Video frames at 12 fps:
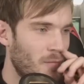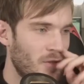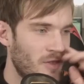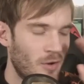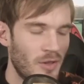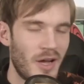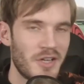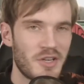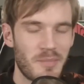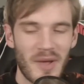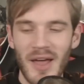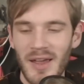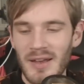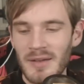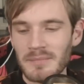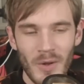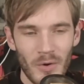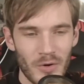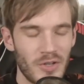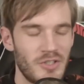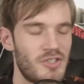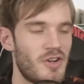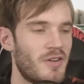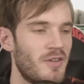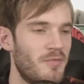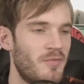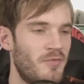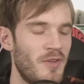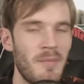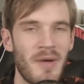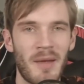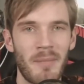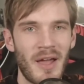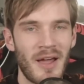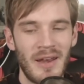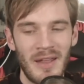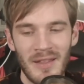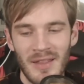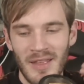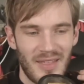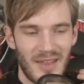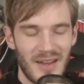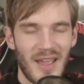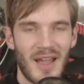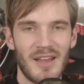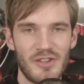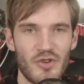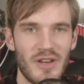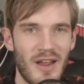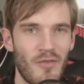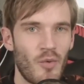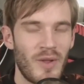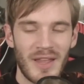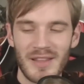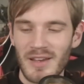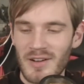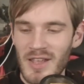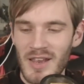with no logic behind it or constructive feedback behind it, then yeah, I treat everyone like they're an